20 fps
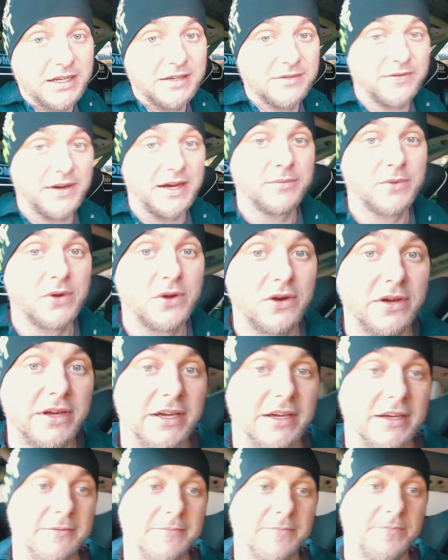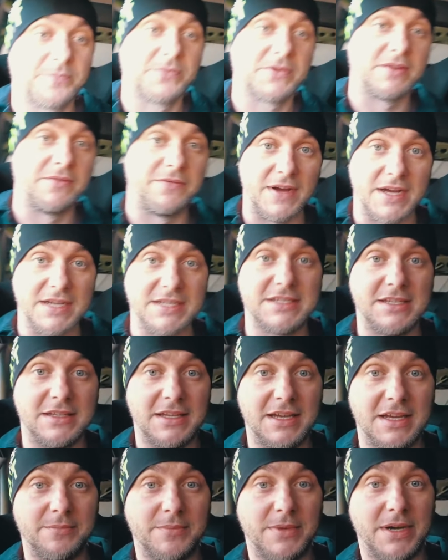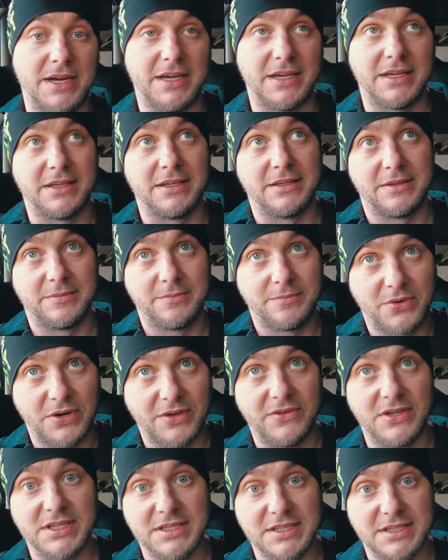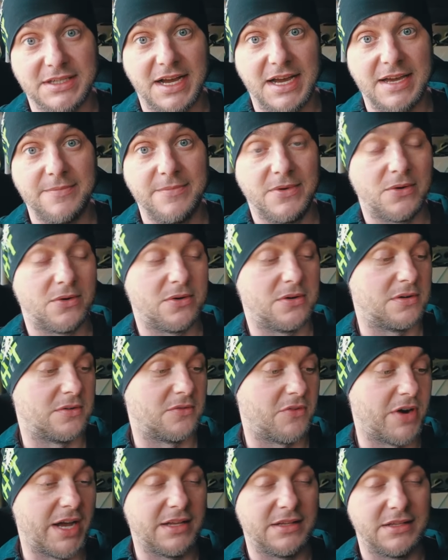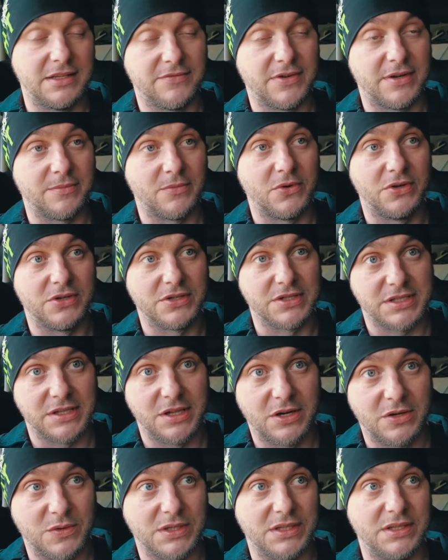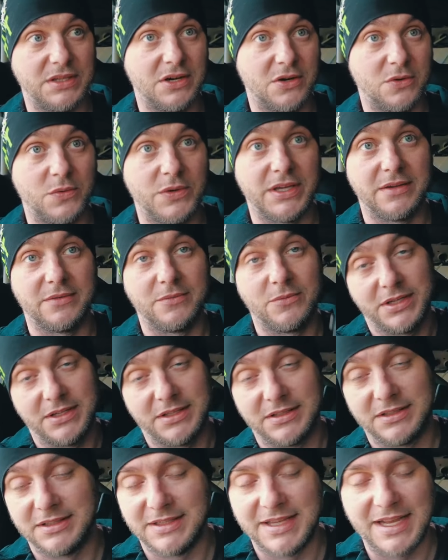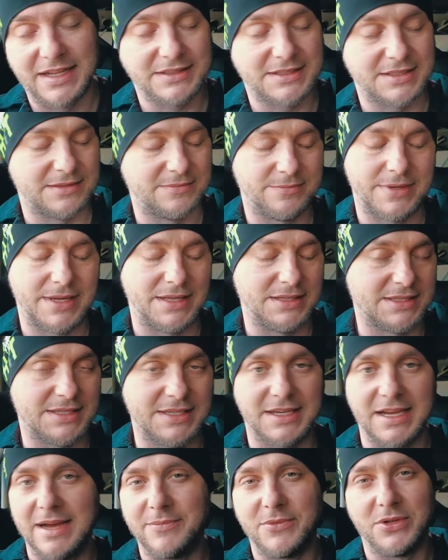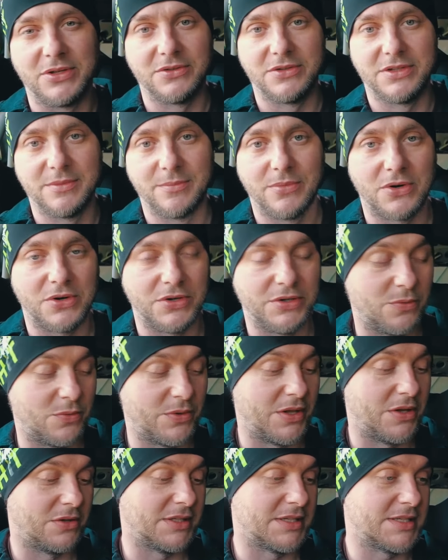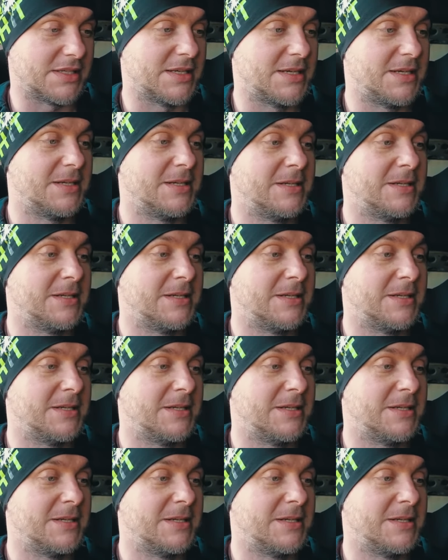if I'm going faster than my previous time, or red if I'm going slower, knowing, well, delta, basic. I'm not going to bore you with all this.